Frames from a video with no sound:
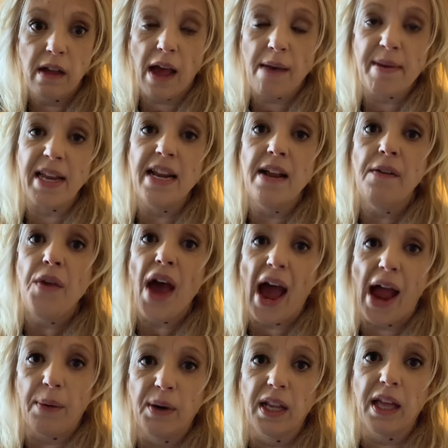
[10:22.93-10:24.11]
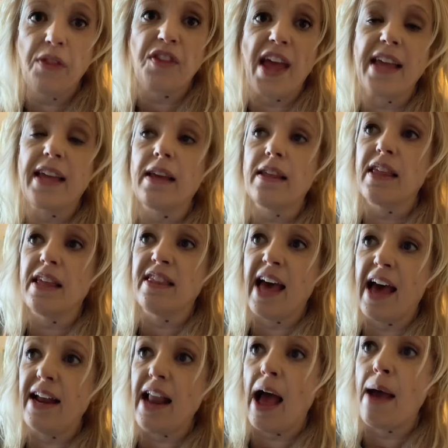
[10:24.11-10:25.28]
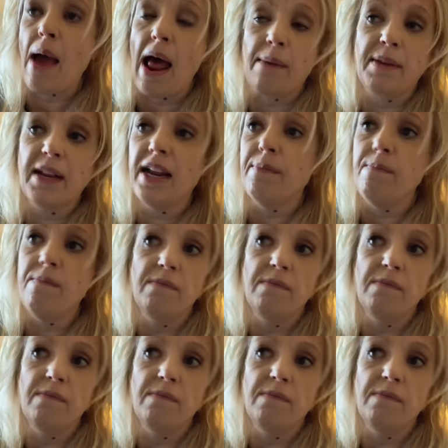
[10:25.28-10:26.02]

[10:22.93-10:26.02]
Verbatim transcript: I mean, I really think that, that I, I'm going